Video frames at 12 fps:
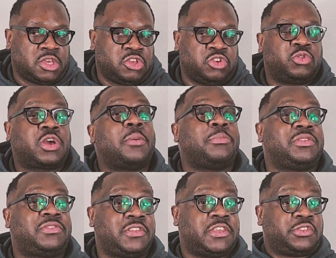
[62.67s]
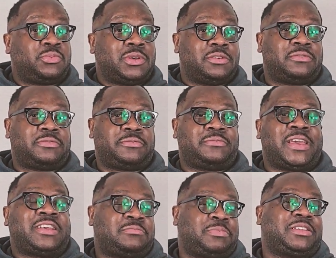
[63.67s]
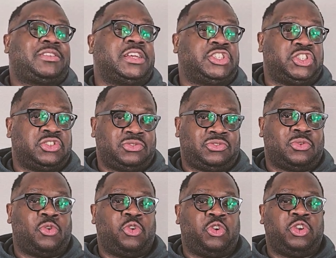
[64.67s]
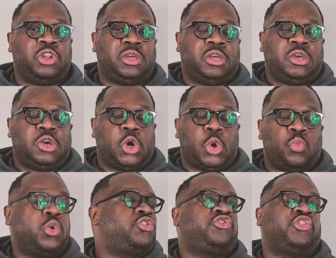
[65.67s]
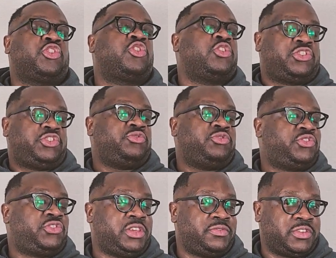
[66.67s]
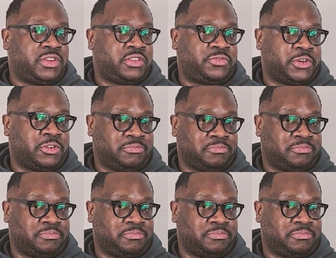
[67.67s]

you come into this with expectations on what you're going to receive in this film.